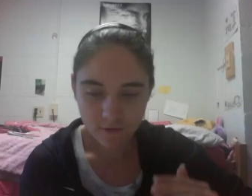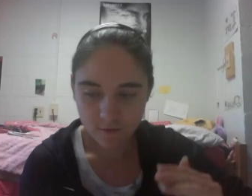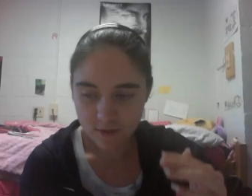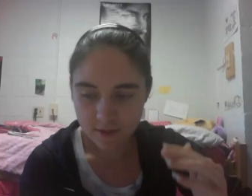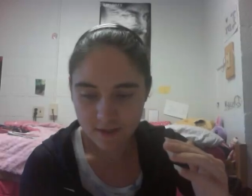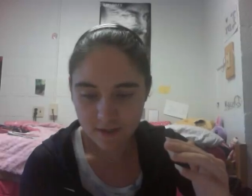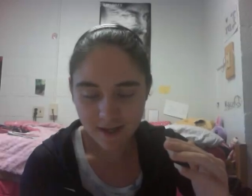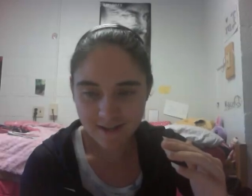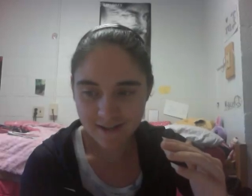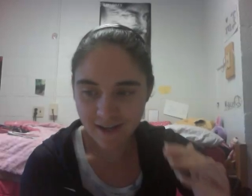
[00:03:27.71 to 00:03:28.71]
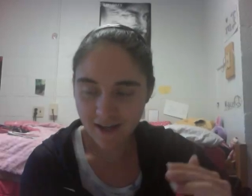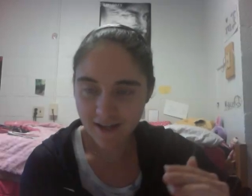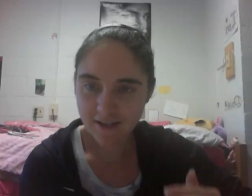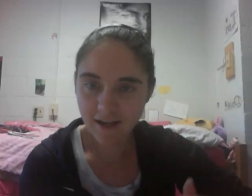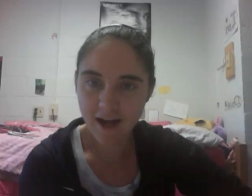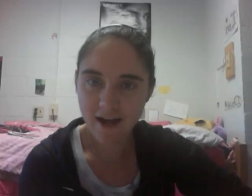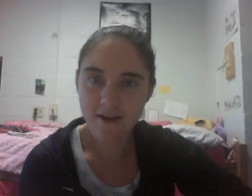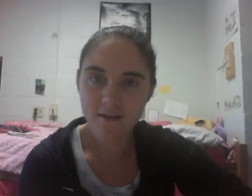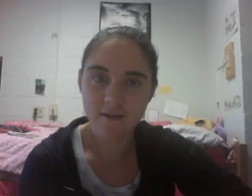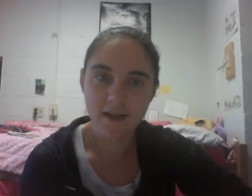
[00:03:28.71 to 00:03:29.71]
just cannot get
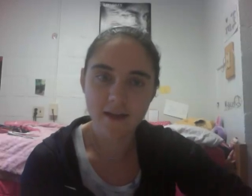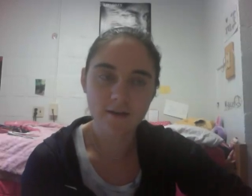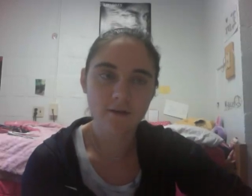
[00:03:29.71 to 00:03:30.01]
higher than that,